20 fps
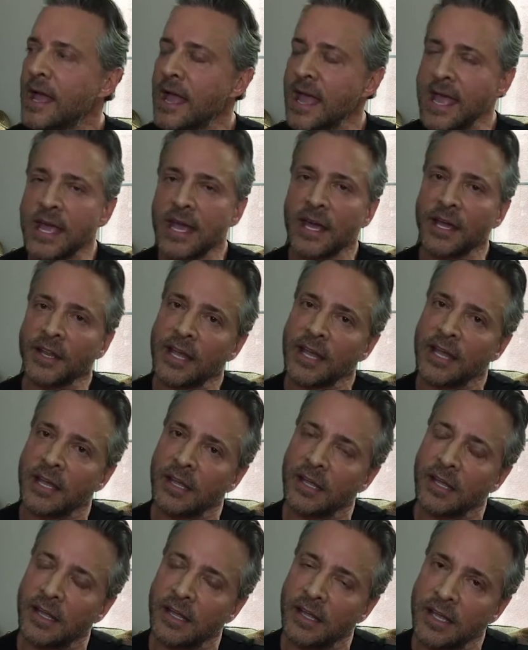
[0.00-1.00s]
and
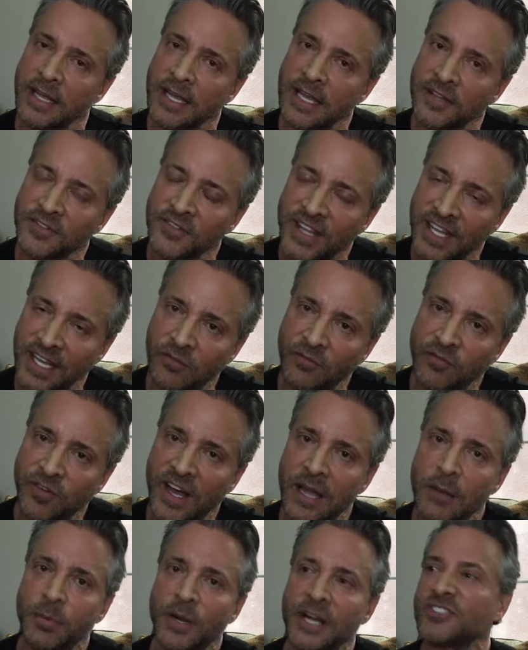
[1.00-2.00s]
it then
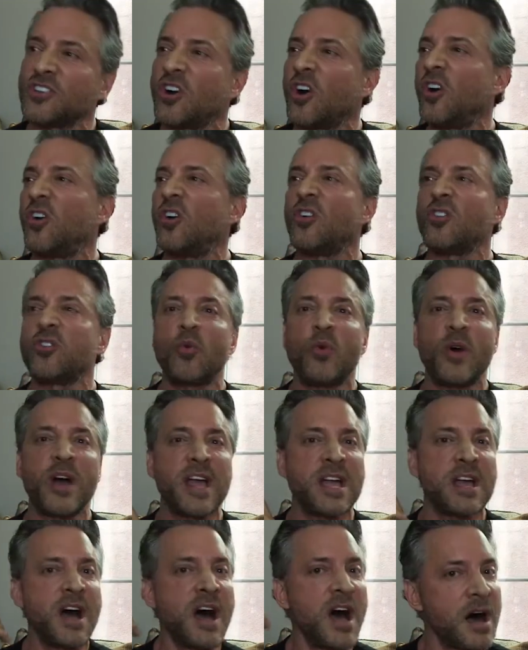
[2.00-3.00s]
vibrates all the
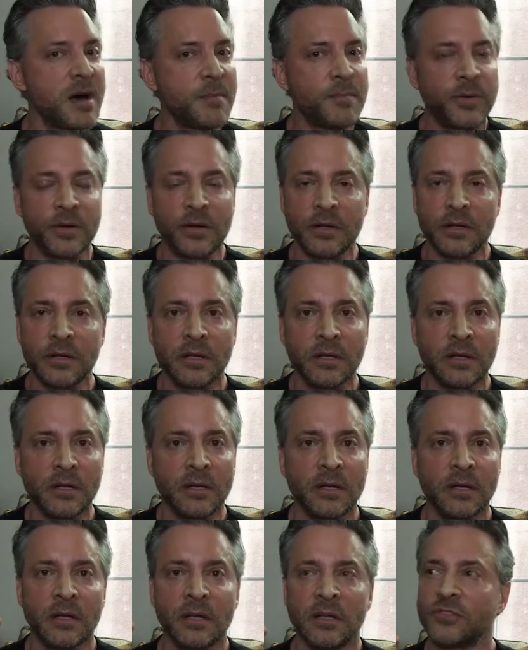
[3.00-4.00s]
way up
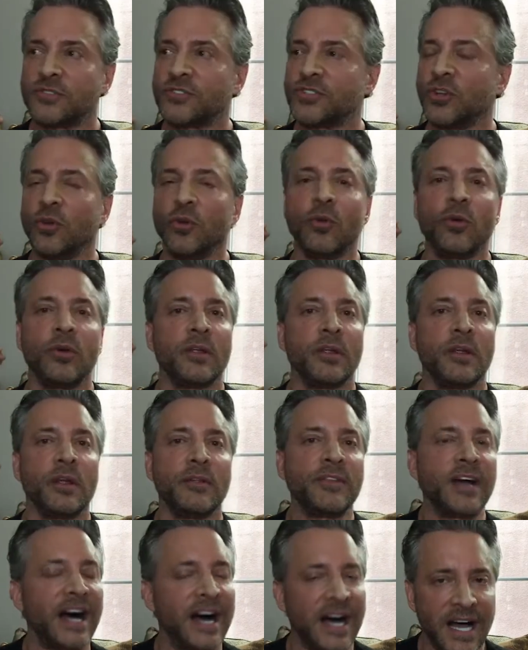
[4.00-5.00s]
to
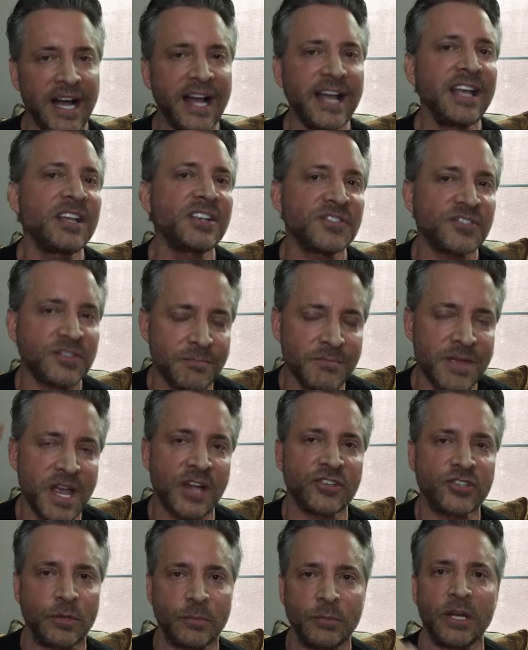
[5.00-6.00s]
the highest
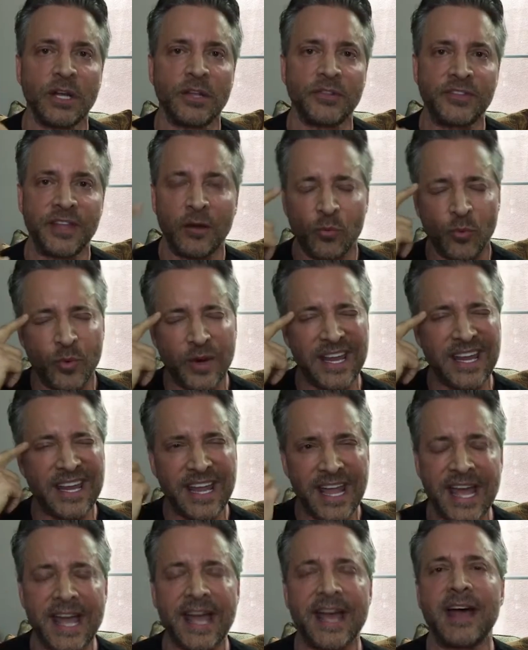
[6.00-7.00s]
measurement that
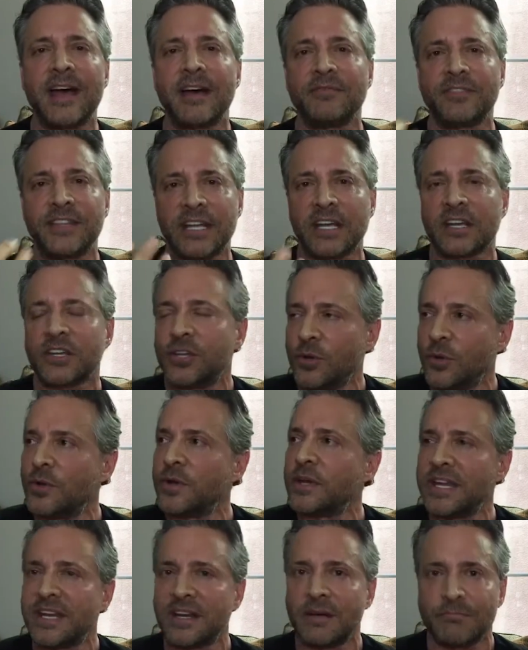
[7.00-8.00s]
we have the
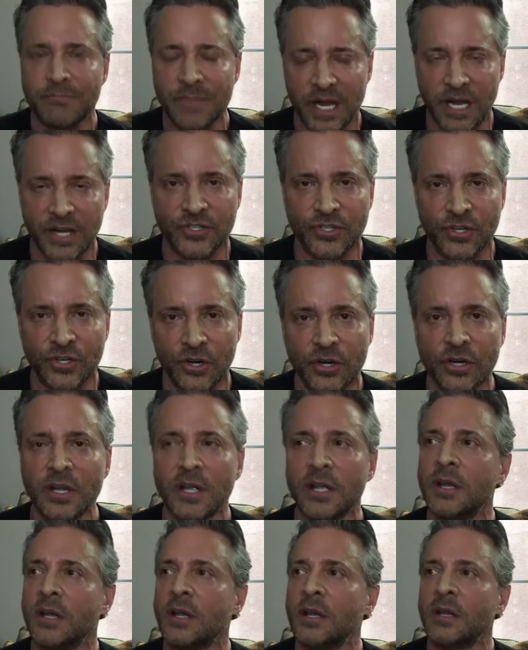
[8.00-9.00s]
acuity to measure
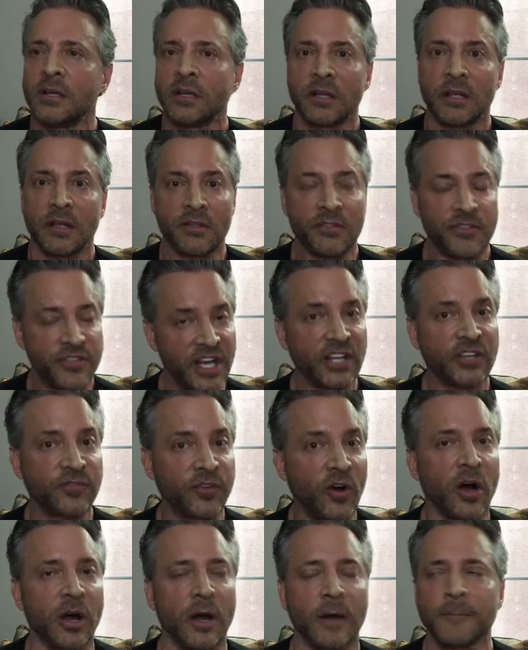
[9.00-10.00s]
thus
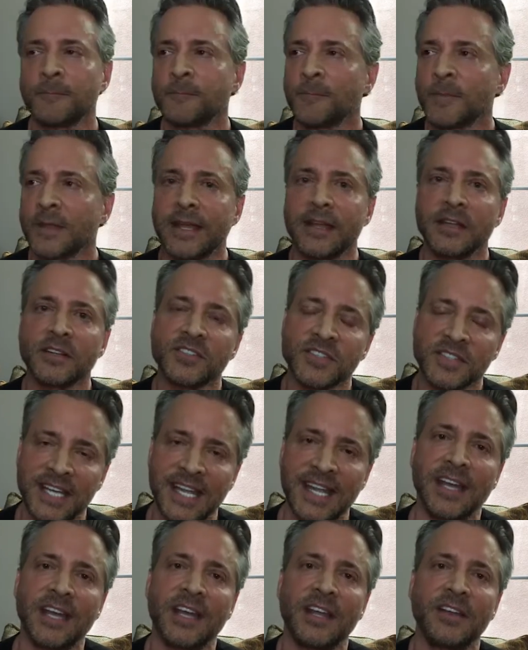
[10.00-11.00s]
far is
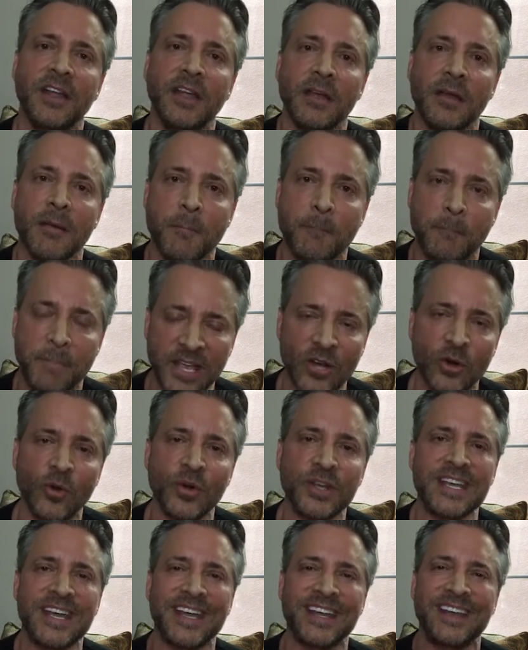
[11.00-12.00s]
10
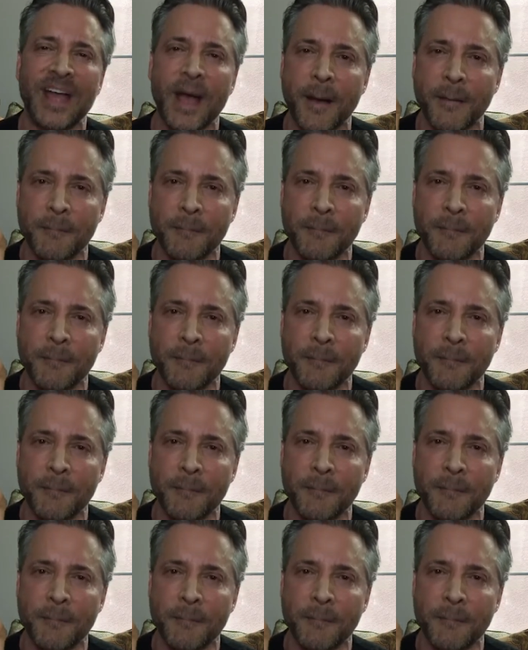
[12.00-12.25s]
billion